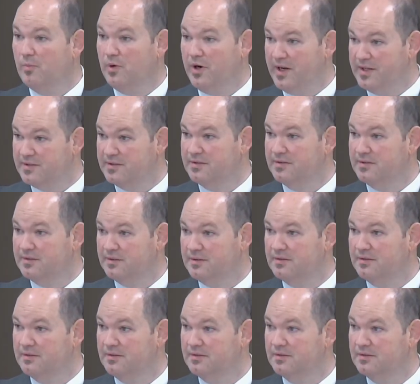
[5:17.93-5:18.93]
Present.
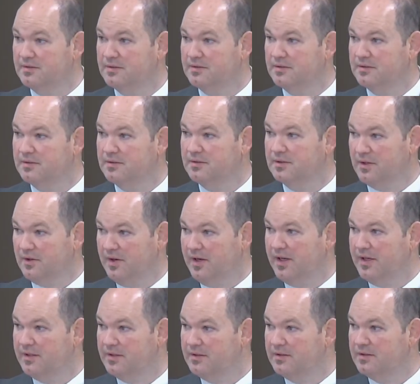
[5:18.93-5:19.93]

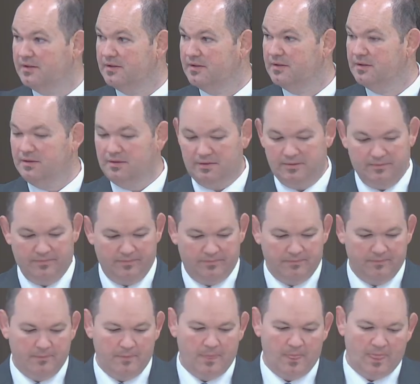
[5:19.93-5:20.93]
Correct?
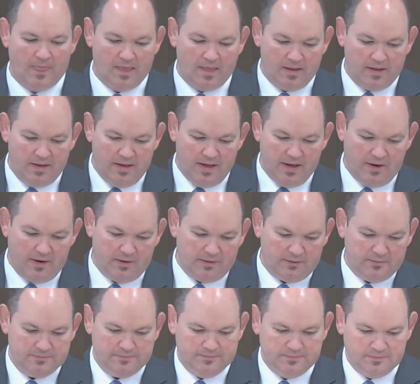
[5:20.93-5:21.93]
Now,
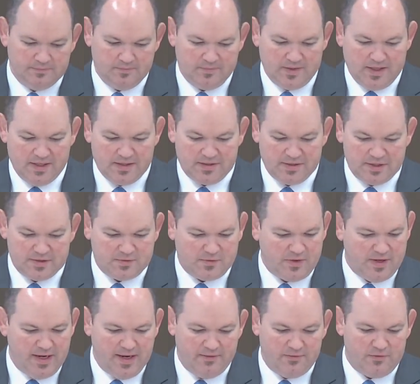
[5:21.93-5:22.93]
he says,
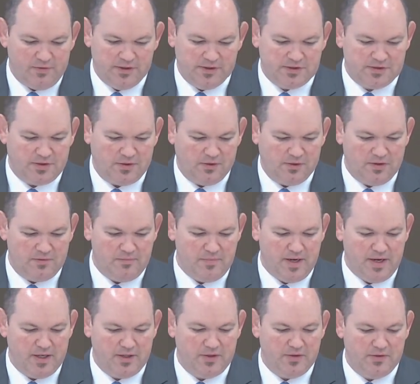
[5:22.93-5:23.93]
For every soul of
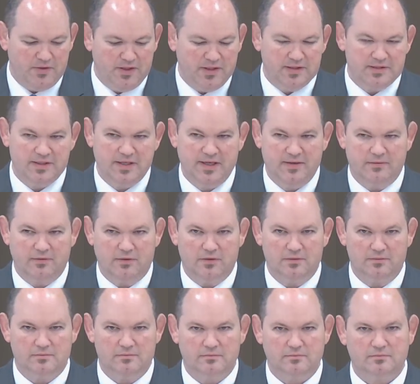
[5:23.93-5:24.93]
man who does
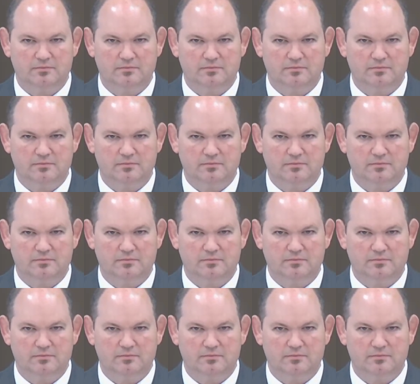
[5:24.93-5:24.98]
evil.